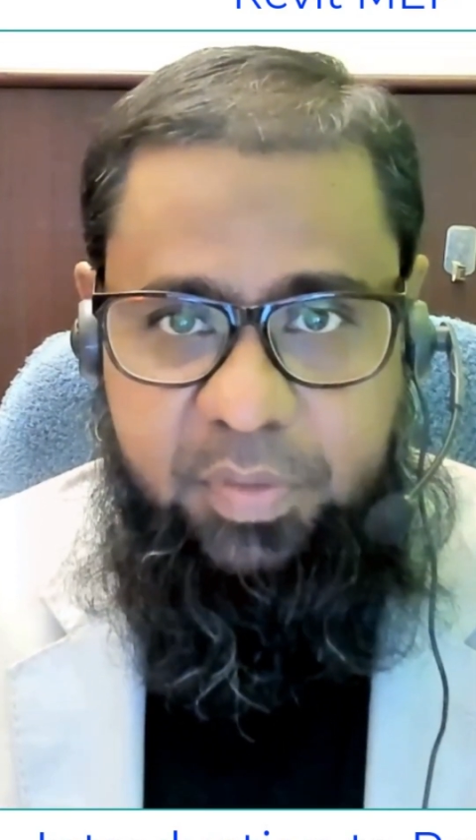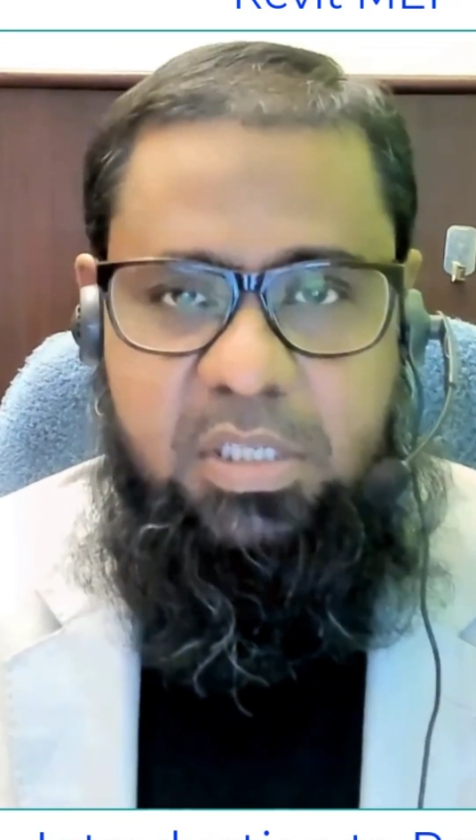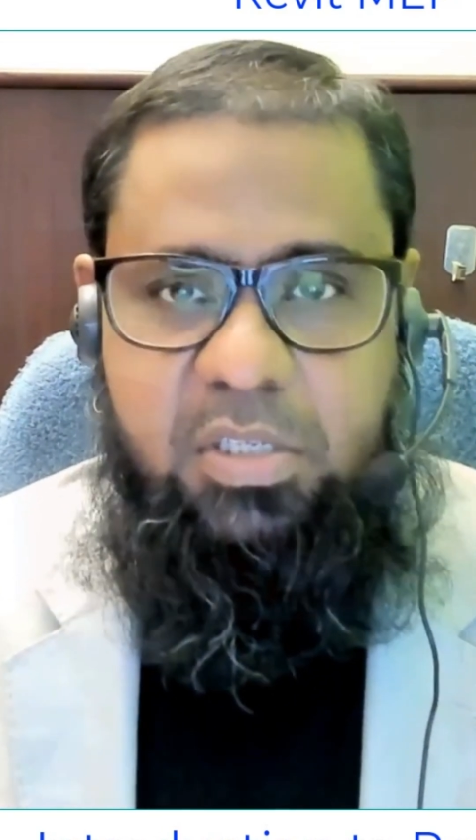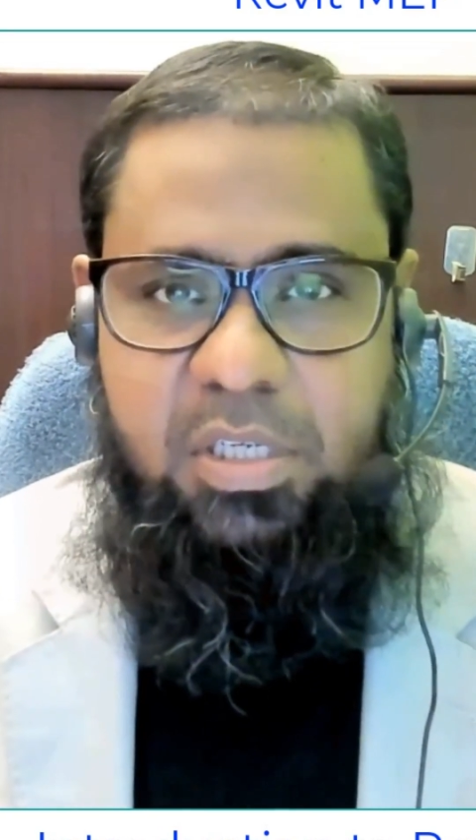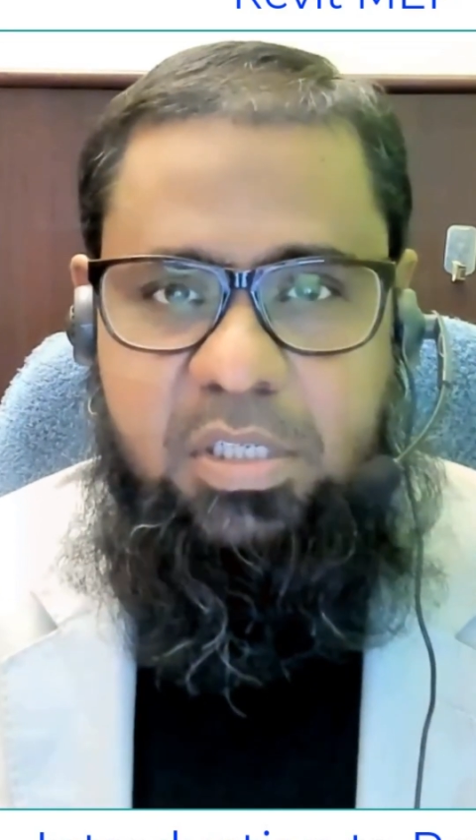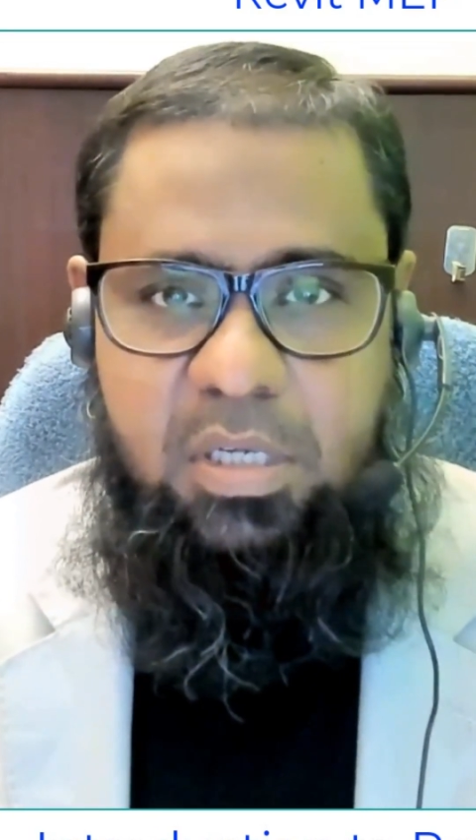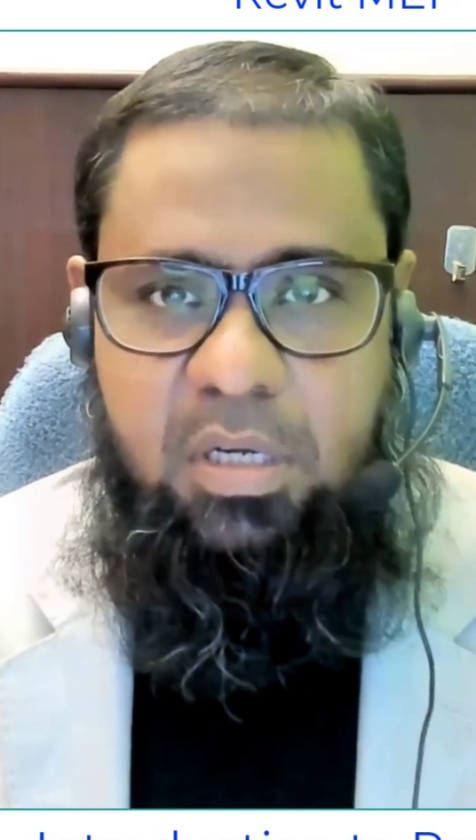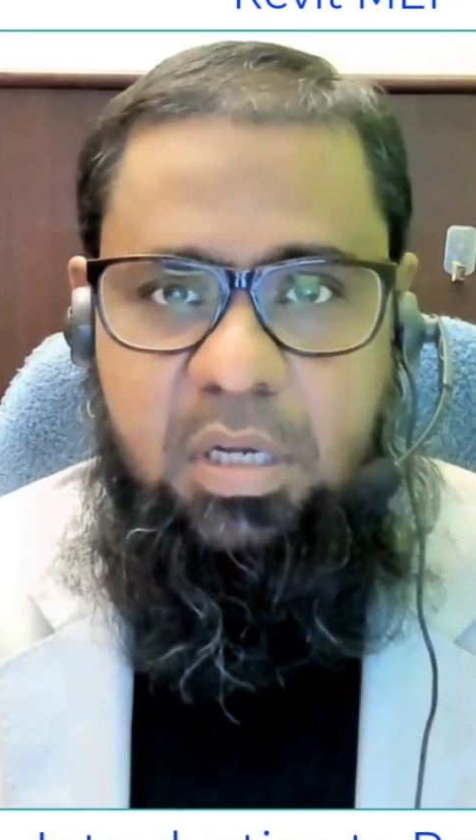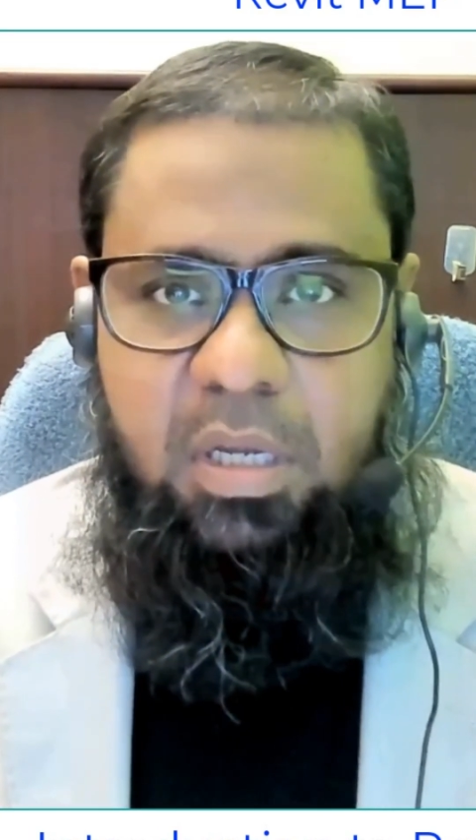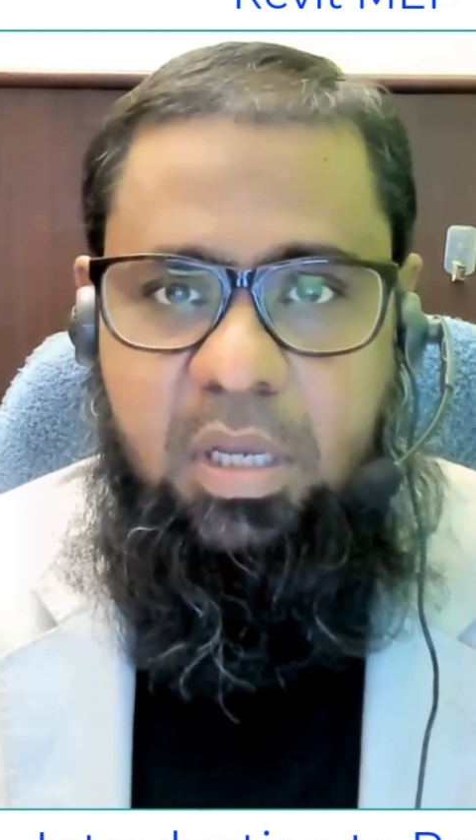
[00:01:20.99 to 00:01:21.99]
This is just
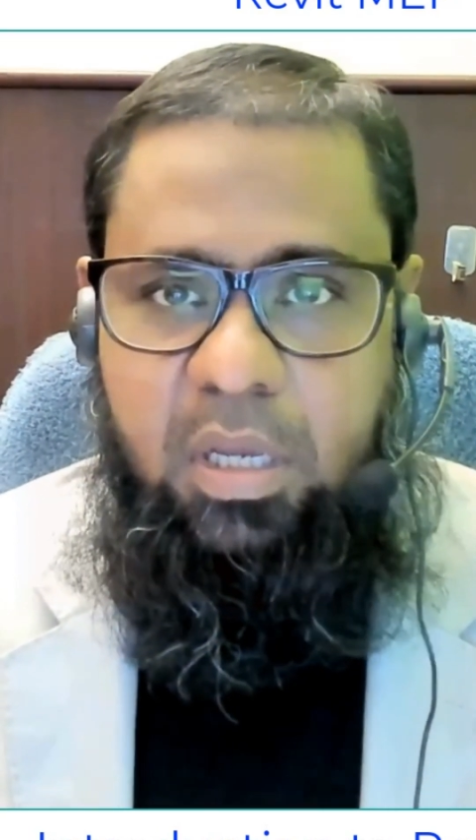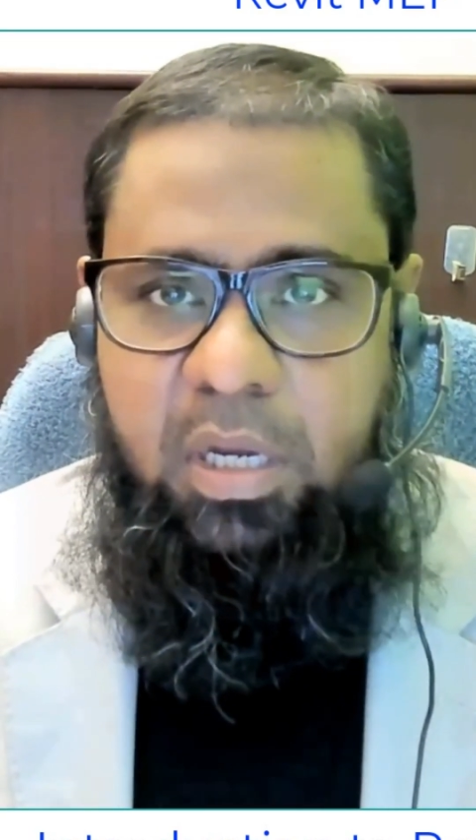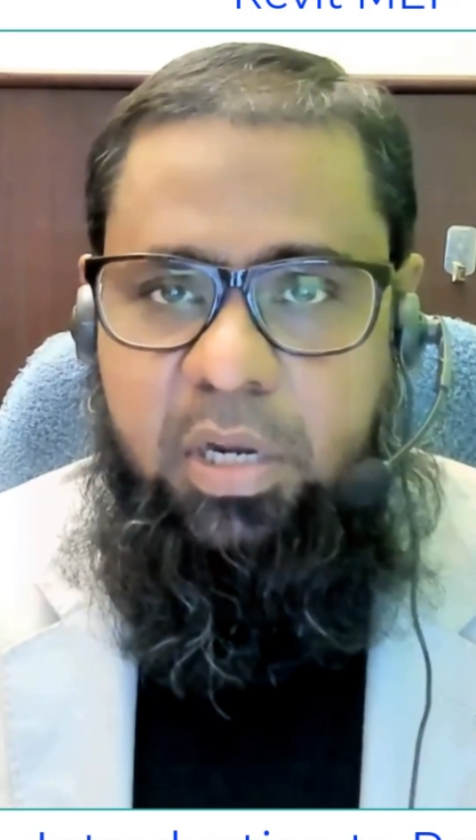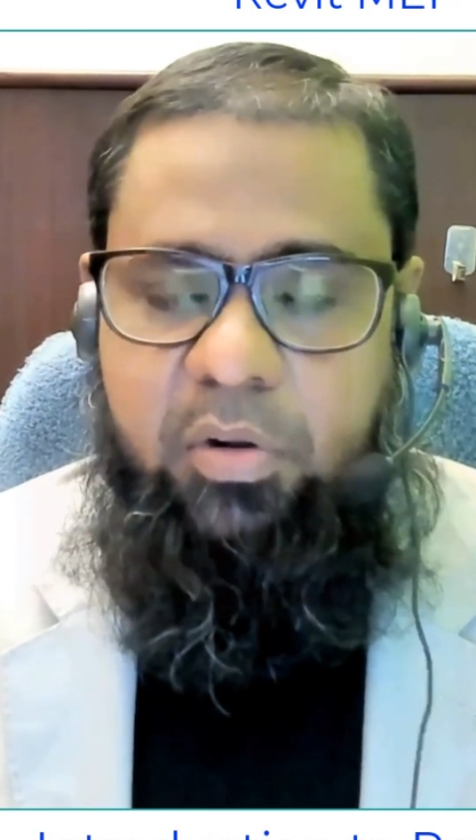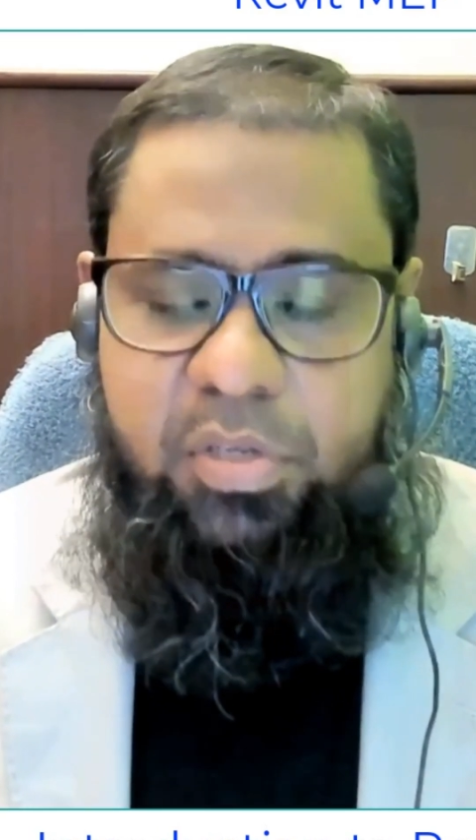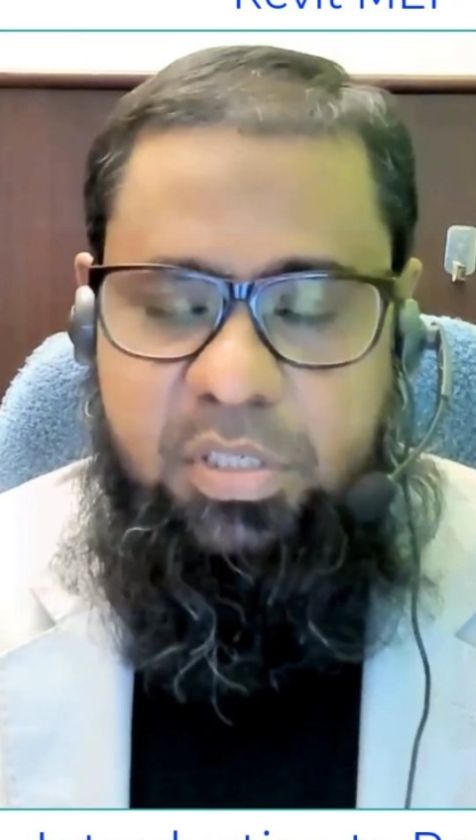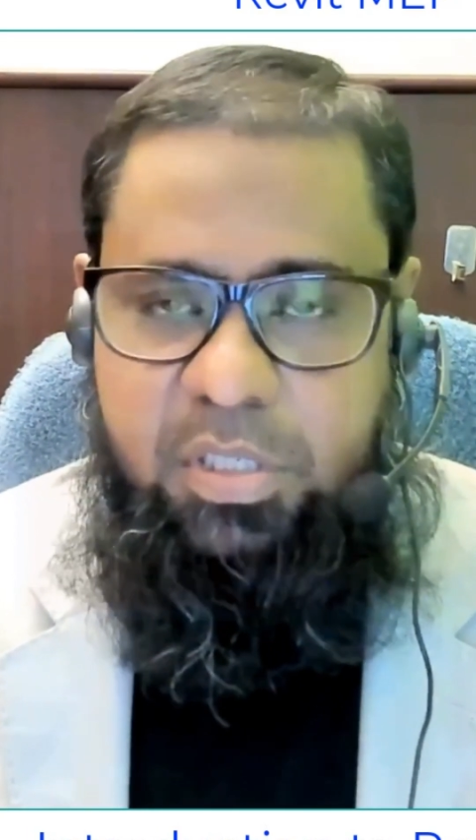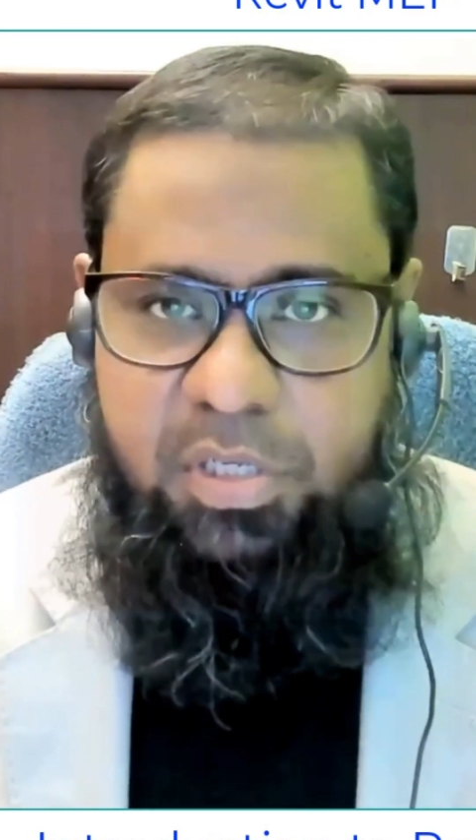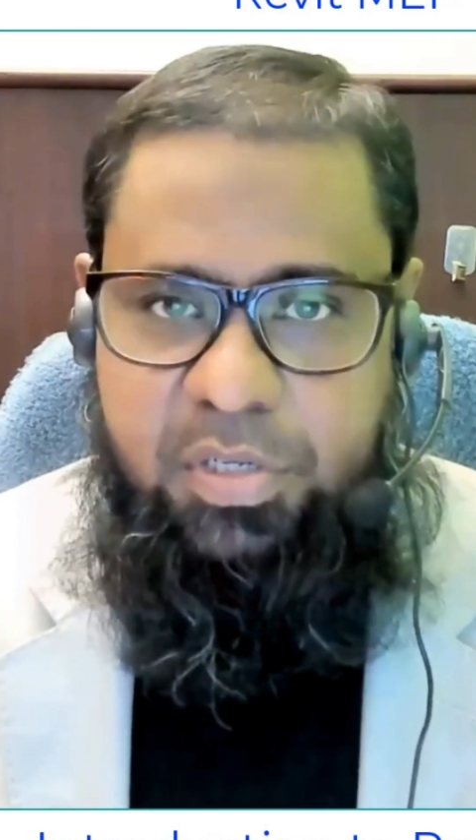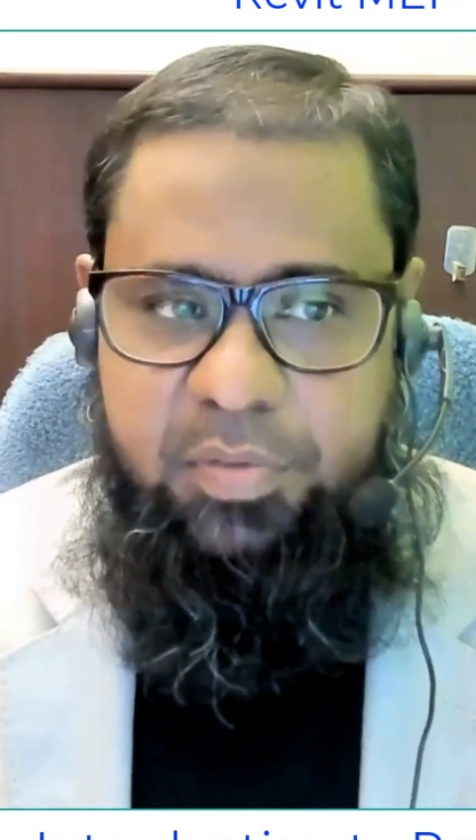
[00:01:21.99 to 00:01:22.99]
a introduction
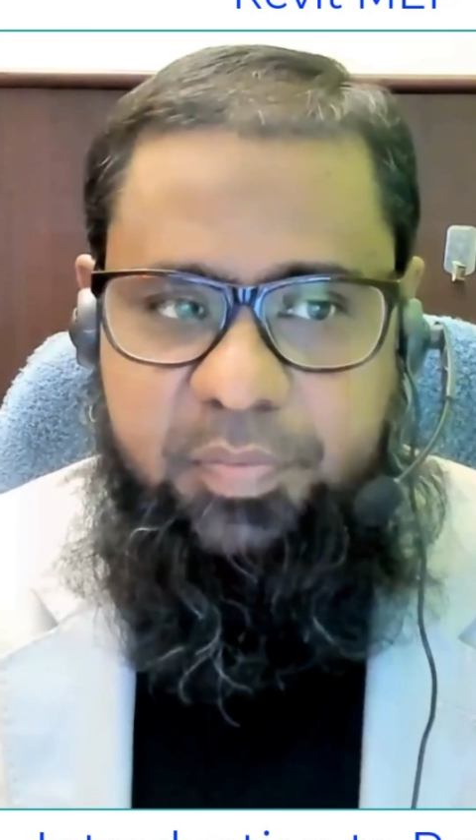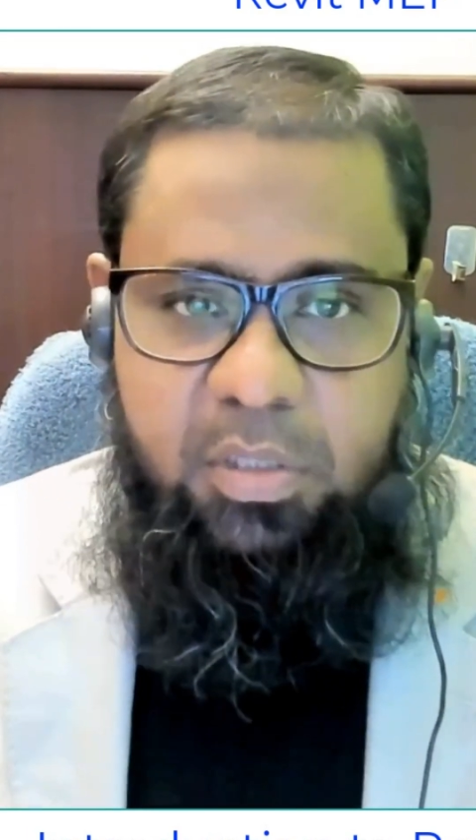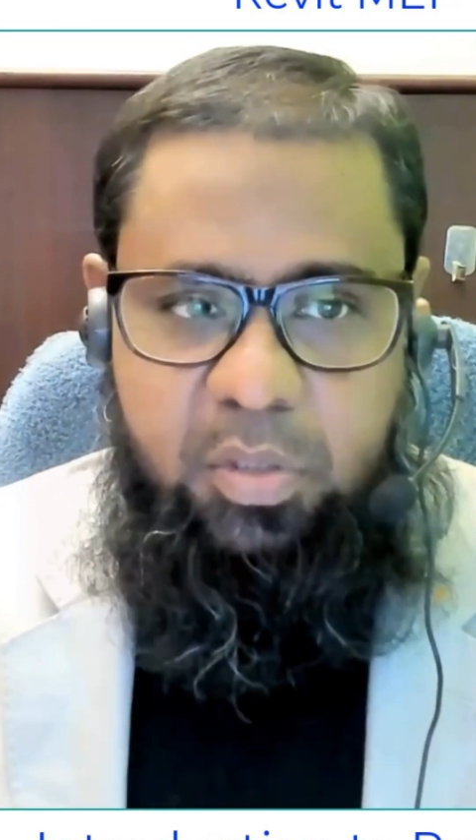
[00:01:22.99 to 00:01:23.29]
session.